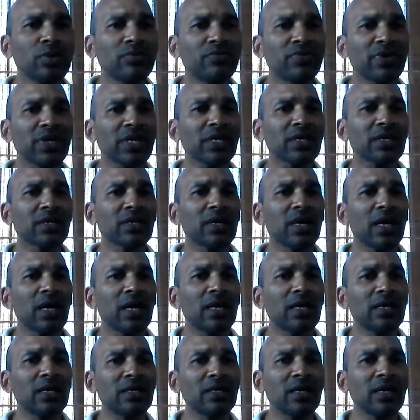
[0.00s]
Vic,
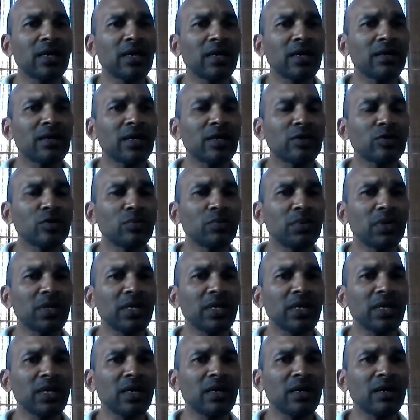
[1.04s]
and to be
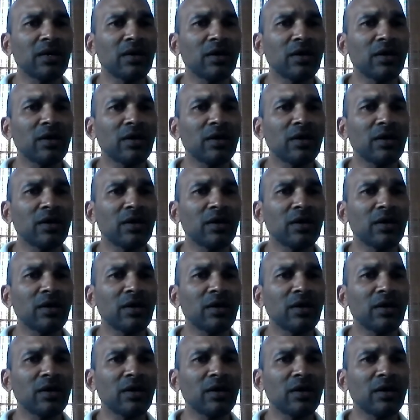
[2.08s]
here